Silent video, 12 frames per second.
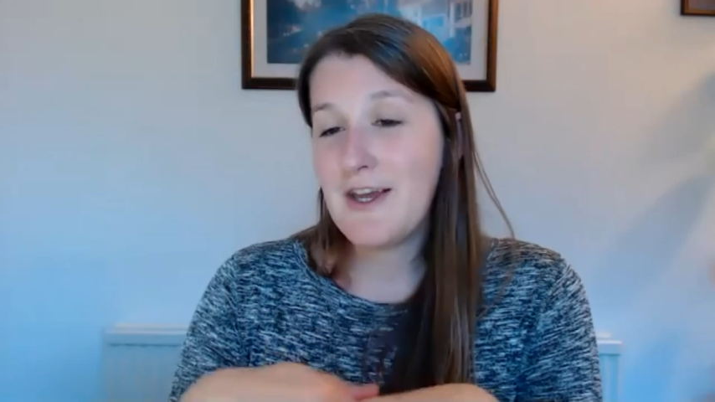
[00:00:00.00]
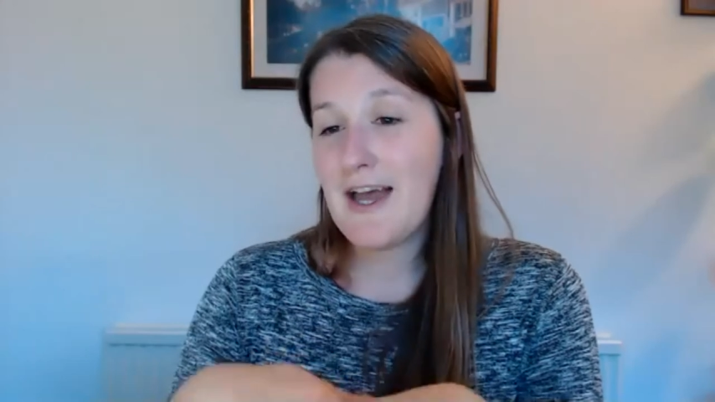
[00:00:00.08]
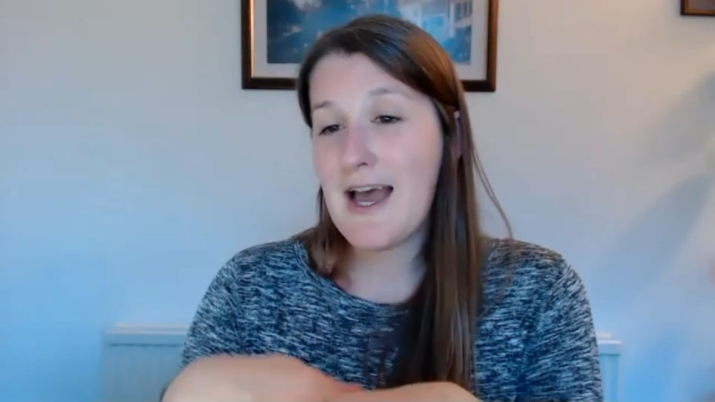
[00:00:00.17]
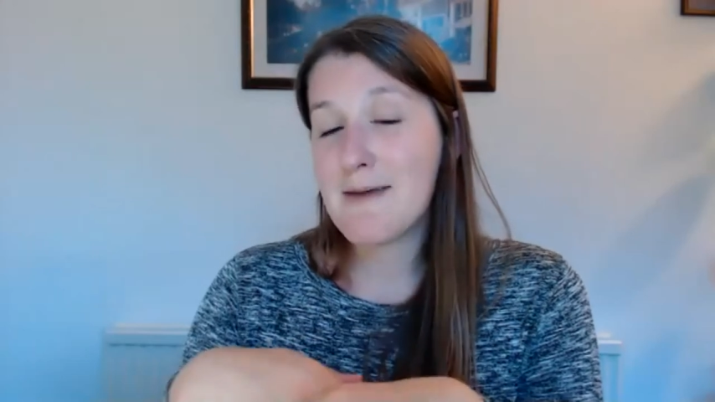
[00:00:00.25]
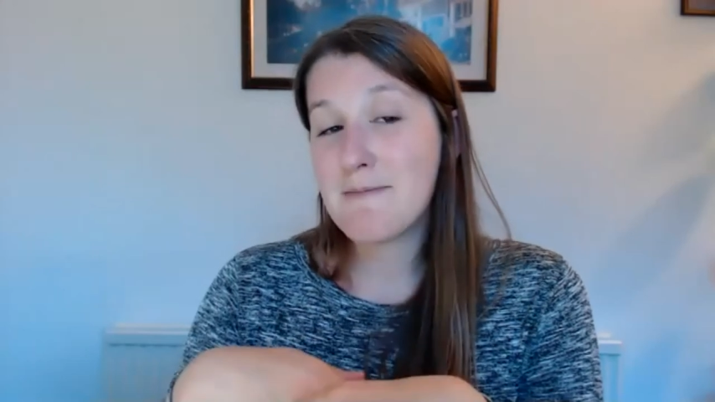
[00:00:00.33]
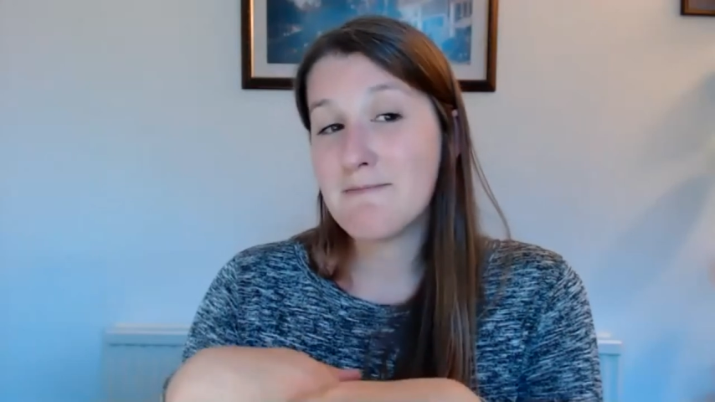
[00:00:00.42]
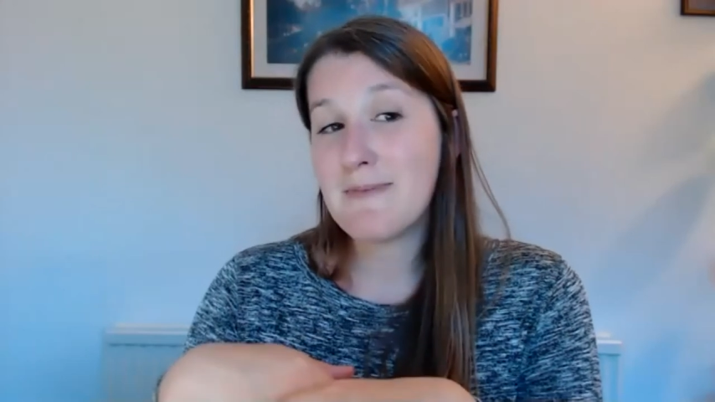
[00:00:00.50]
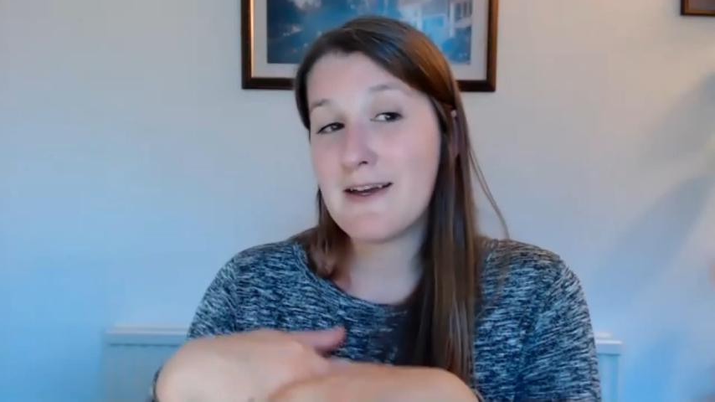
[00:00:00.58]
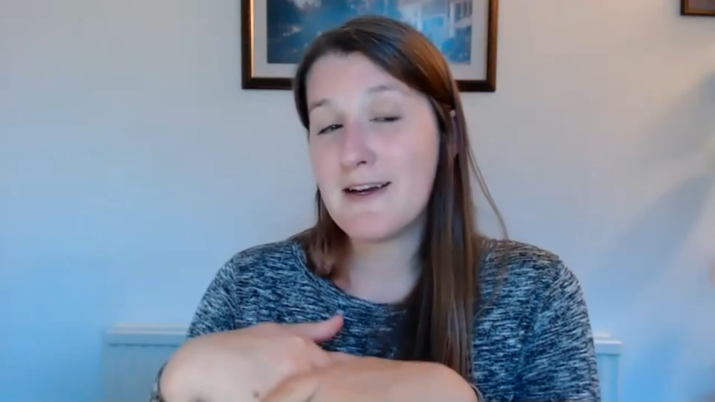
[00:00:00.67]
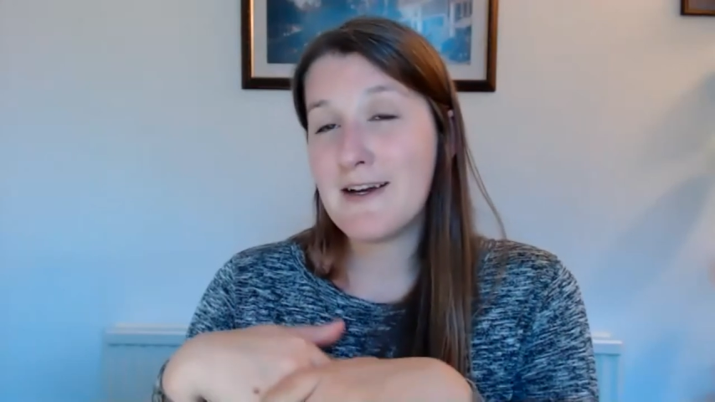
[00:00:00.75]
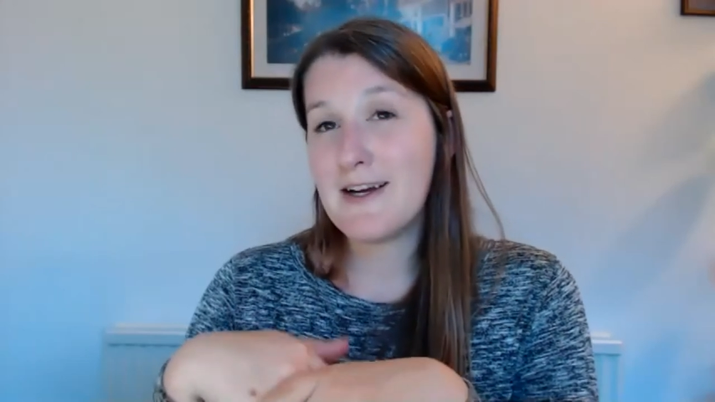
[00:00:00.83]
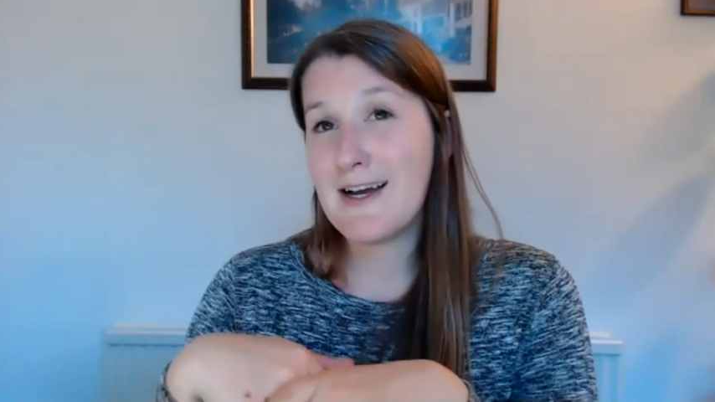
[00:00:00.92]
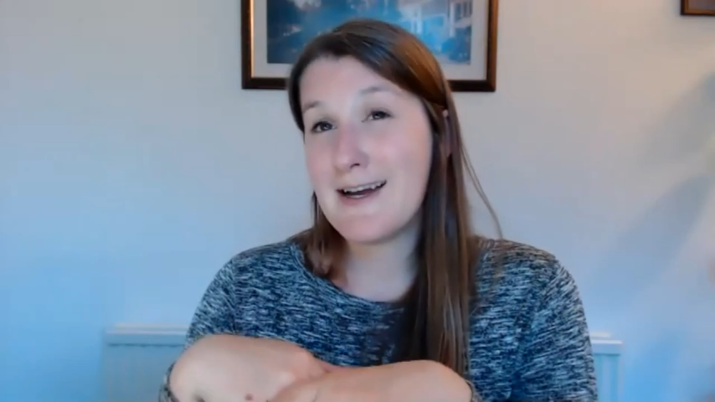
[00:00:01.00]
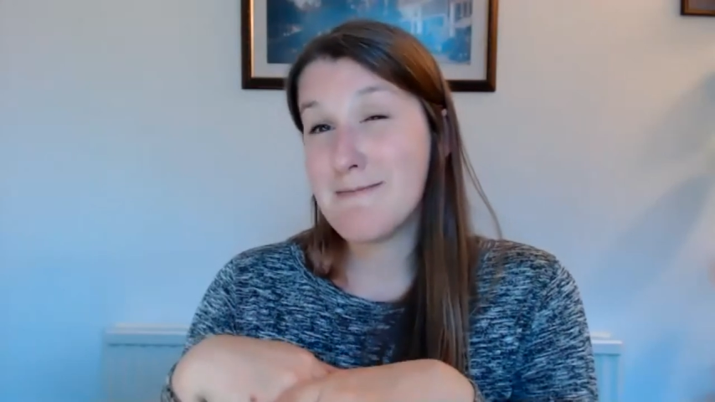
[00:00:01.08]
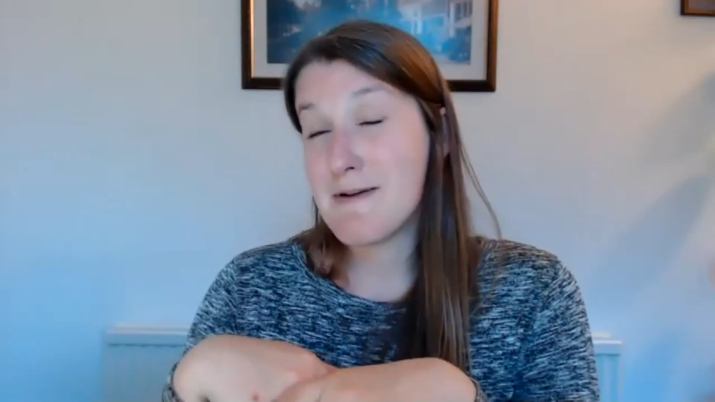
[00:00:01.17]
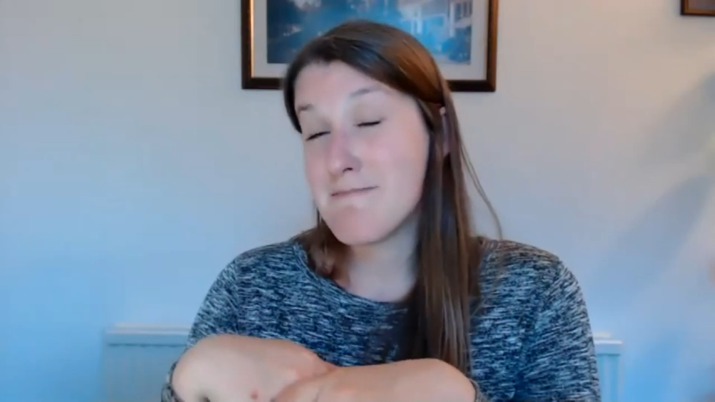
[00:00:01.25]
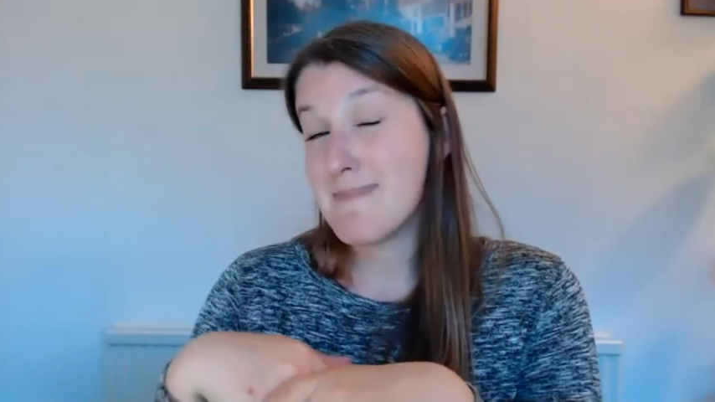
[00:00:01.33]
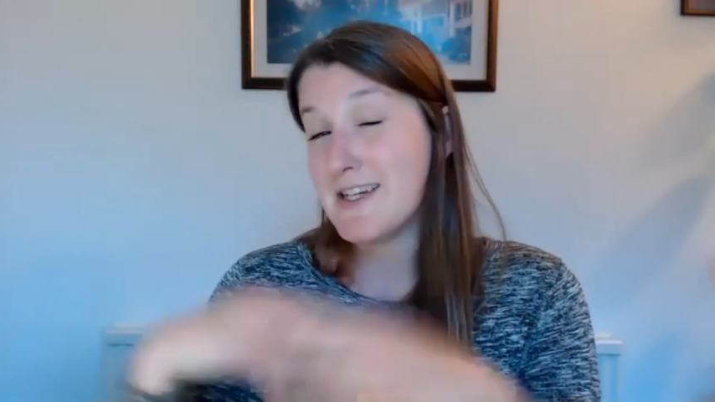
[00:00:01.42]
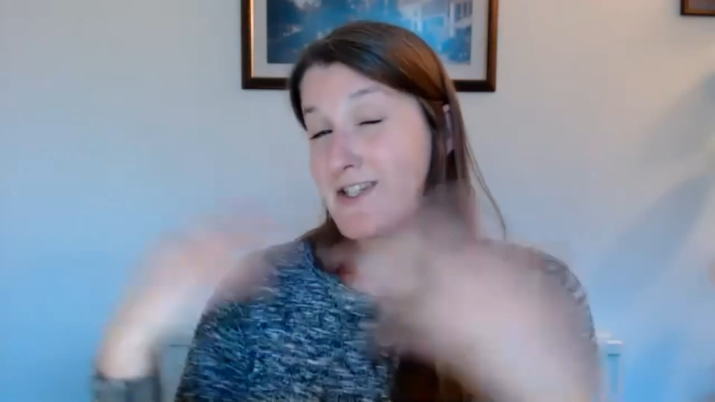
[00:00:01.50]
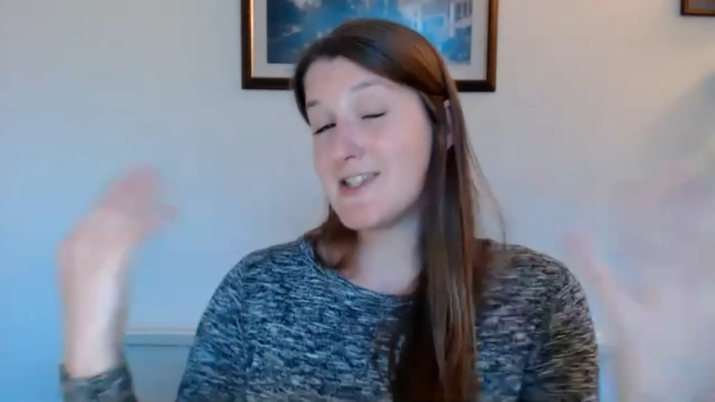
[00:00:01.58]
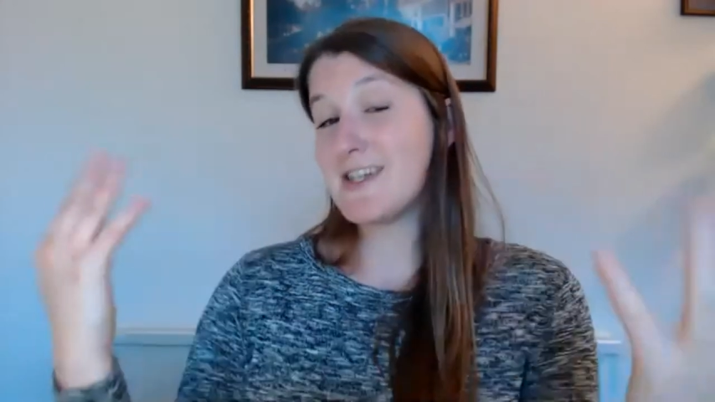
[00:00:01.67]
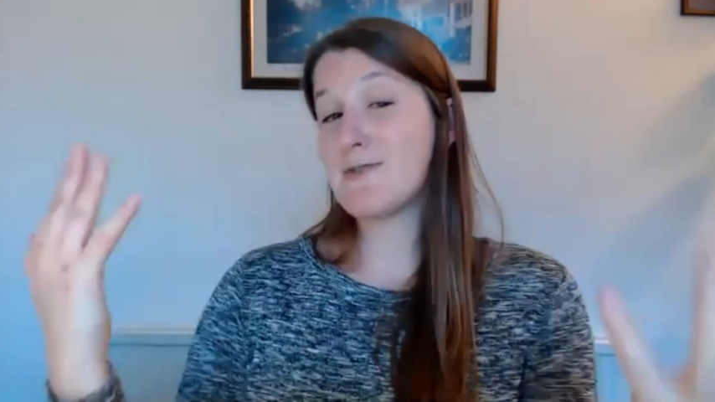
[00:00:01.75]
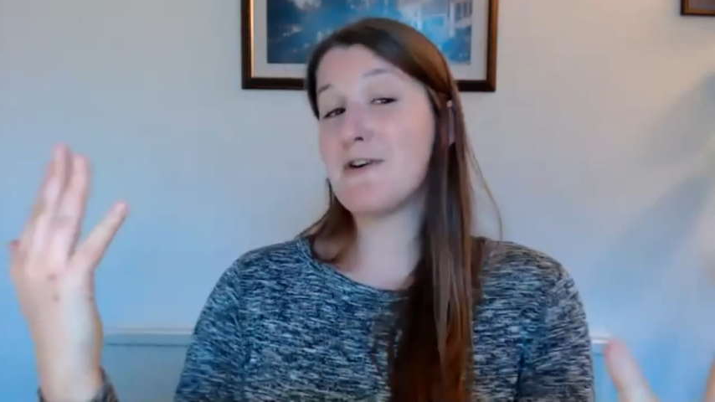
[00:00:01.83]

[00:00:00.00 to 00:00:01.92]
I'm I'm imagining